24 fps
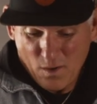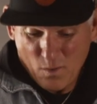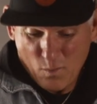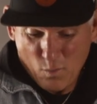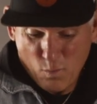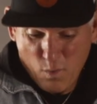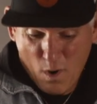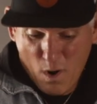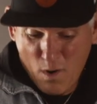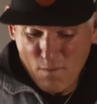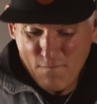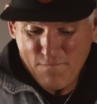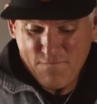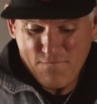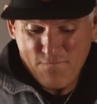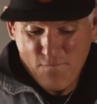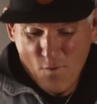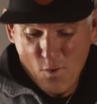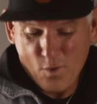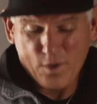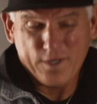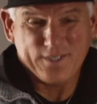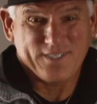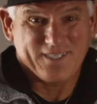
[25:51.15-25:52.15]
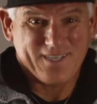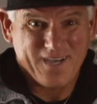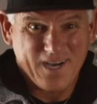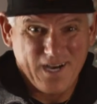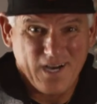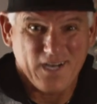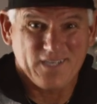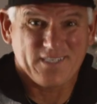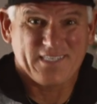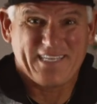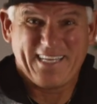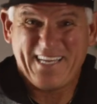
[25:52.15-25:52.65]
won't force
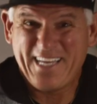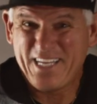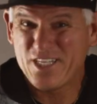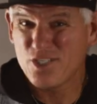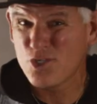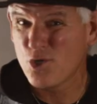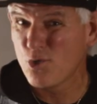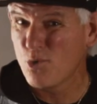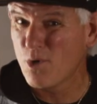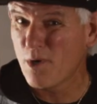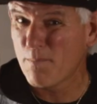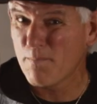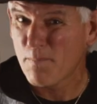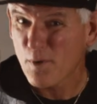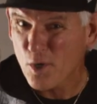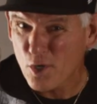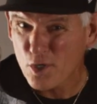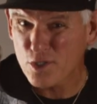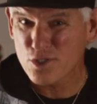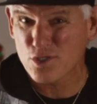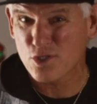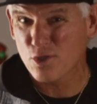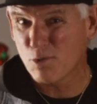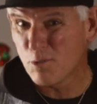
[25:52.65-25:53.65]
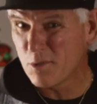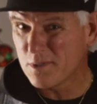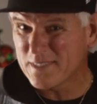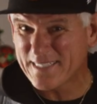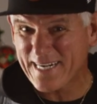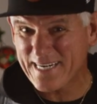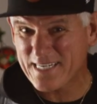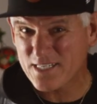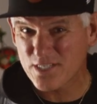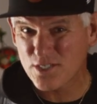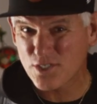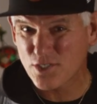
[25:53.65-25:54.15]
us into a personal
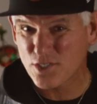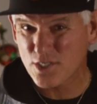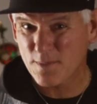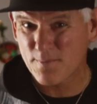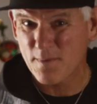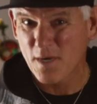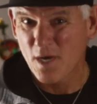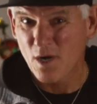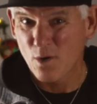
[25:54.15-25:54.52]
relationship